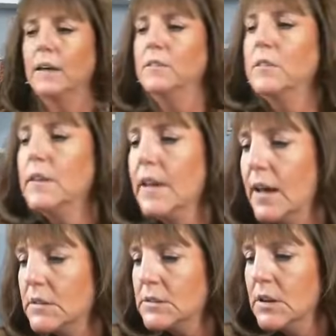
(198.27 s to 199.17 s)
it to
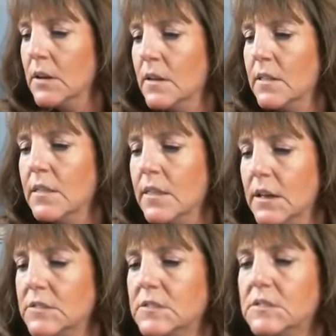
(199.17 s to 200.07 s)
get
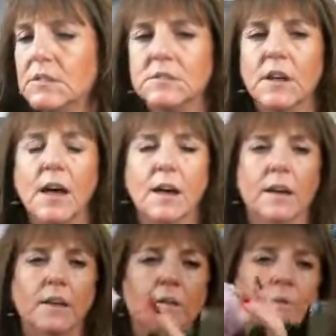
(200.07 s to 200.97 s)
this
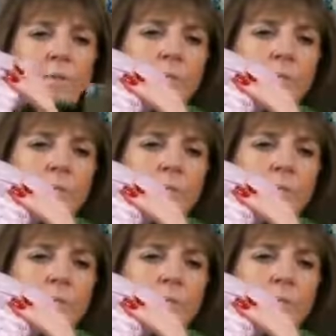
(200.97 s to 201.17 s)
design,